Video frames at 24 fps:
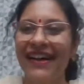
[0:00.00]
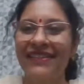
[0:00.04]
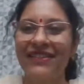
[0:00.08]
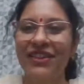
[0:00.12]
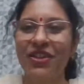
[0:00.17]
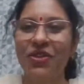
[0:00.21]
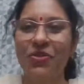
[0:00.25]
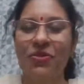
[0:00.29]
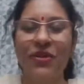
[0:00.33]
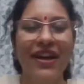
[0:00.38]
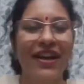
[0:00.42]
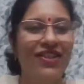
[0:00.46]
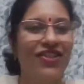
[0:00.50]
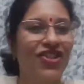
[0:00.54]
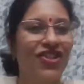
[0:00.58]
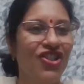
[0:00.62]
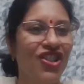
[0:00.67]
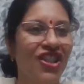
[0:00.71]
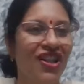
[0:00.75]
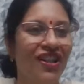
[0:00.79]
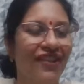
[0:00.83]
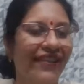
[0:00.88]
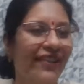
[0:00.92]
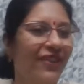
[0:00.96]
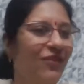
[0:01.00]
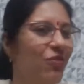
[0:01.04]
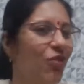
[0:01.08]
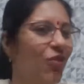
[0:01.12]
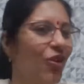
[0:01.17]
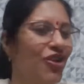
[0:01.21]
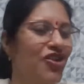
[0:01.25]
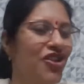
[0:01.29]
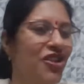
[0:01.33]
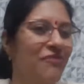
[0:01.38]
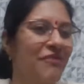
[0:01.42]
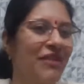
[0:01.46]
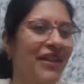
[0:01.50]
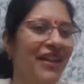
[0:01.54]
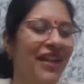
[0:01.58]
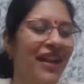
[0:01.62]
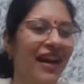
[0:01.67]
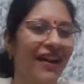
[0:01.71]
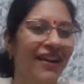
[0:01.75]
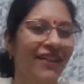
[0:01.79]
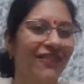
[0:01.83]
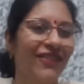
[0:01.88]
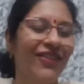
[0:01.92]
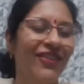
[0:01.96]
New age children watching me
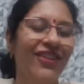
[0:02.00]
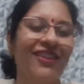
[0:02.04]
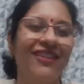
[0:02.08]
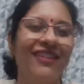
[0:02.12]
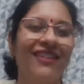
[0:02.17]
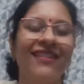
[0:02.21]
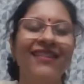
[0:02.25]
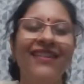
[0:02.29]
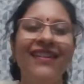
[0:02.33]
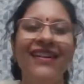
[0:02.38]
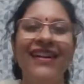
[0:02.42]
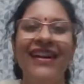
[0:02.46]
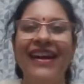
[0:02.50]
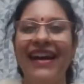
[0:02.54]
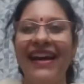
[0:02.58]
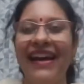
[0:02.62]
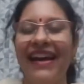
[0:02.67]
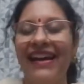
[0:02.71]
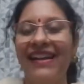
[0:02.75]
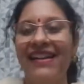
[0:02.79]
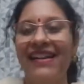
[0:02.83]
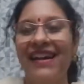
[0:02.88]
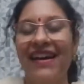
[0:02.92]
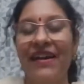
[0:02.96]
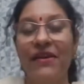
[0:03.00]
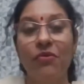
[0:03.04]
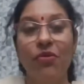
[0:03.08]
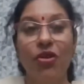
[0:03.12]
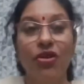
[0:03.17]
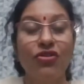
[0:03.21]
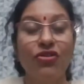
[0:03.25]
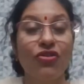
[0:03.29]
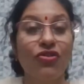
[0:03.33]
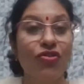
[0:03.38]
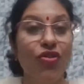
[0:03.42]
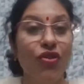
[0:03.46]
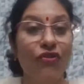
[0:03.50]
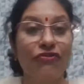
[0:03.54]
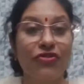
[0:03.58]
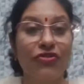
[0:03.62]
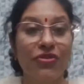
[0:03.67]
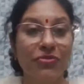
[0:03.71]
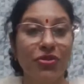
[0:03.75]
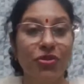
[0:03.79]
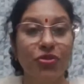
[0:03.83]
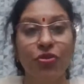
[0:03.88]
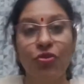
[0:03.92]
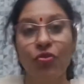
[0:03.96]
live here, and I want to know
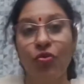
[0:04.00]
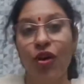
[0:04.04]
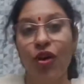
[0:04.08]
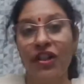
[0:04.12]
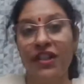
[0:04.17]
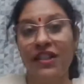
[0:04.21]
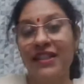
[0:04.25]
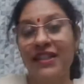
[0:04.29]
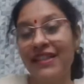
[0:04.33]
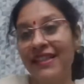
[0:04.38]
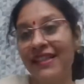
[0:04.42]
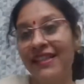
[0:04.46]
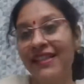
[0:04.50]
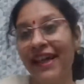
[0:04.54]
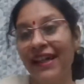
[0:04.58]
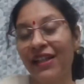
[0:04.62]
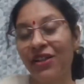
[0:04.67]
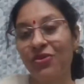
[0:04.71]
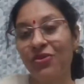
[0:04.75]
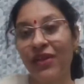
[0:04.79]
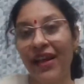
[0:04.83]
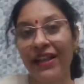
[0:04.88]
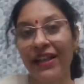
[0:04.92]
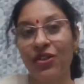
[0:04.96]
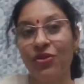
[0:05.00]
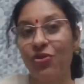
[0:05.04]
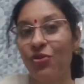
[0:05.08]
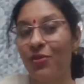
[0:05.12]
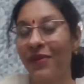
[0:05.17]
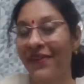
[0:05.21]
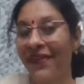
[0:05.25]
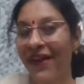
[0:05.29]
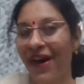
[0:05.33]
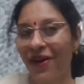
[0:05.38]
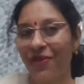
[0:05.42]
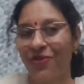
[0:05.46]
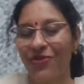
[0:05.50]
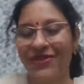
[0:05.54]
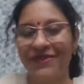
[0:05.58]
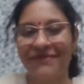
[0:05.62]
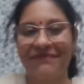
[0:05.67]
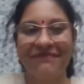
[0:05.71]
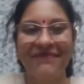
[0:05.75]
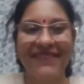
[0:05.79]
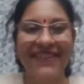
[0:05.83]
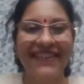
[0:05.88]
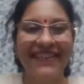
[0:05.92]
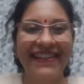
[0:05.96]
from you, what is it that you can do without,
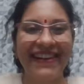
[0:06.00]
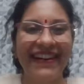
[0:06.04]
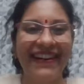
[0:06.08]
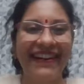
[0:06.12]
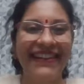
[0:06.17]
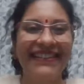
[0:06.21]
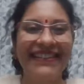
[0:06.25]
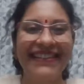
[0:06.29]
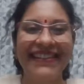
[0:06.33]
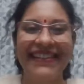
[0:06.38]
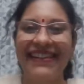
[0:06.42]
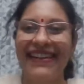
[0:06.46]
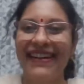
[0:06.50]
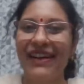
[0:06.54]
right?